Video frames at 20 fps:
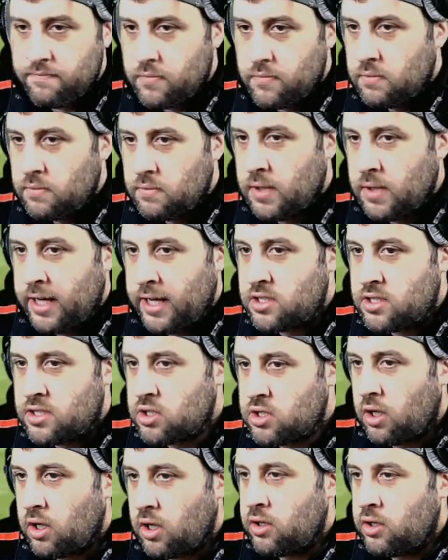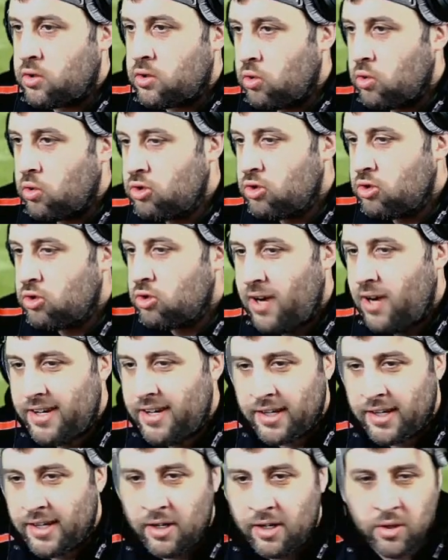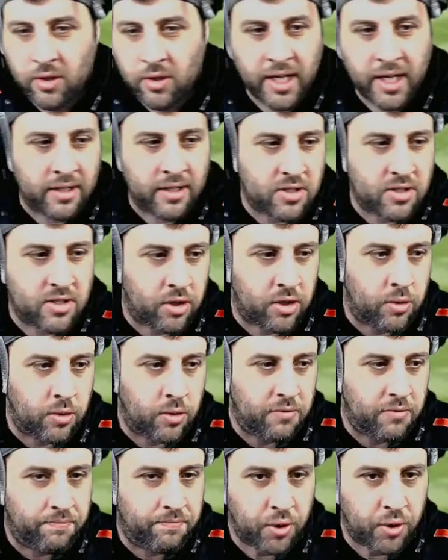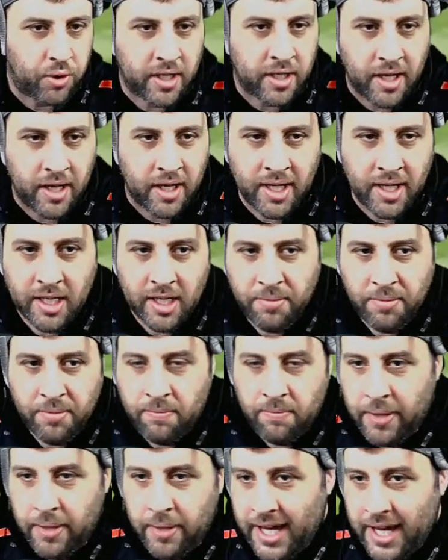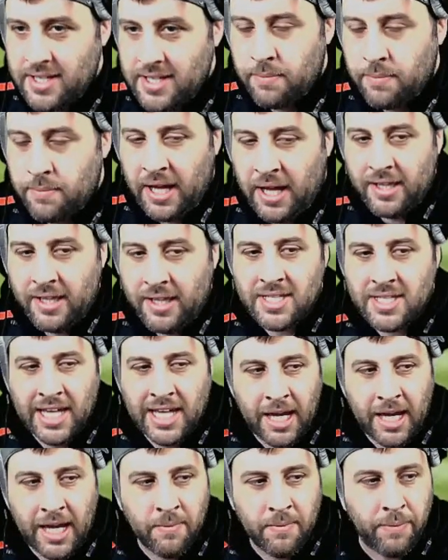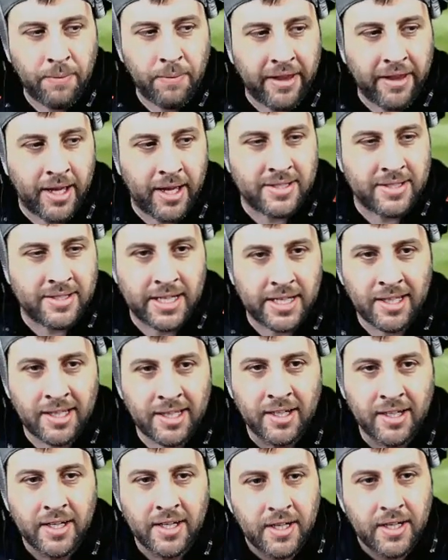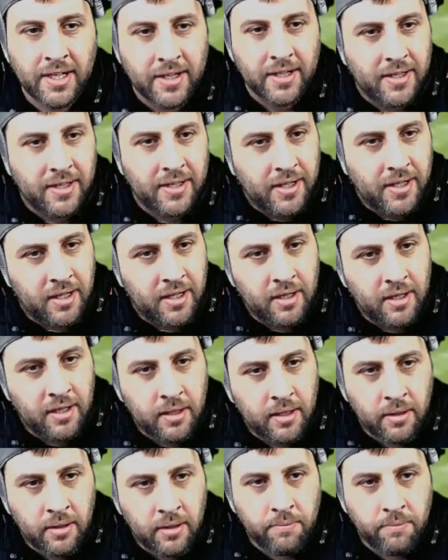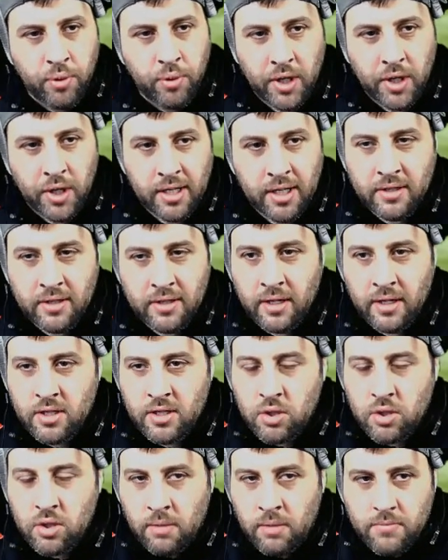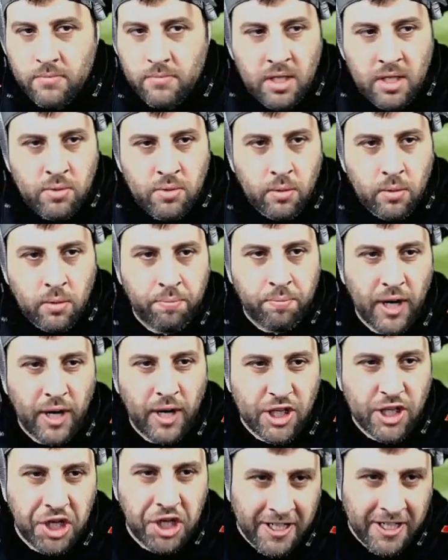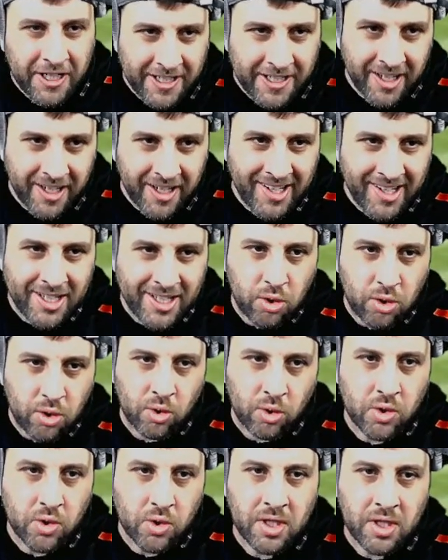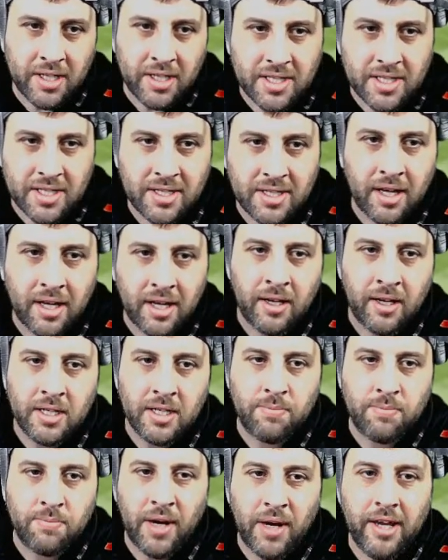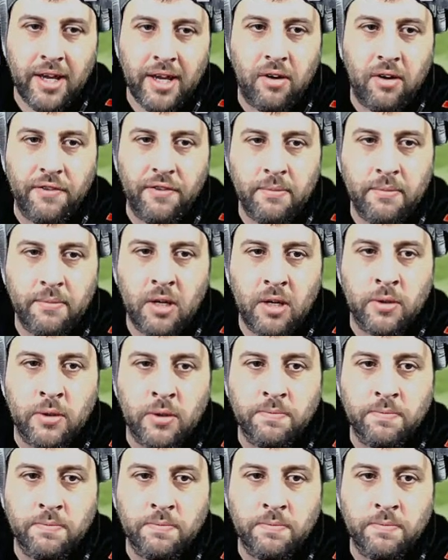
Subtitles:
And Scotland already looking to bring a little bit of pace about this game, about their D. Put England under some sort of pressure early doors, and it's paying off at the moment.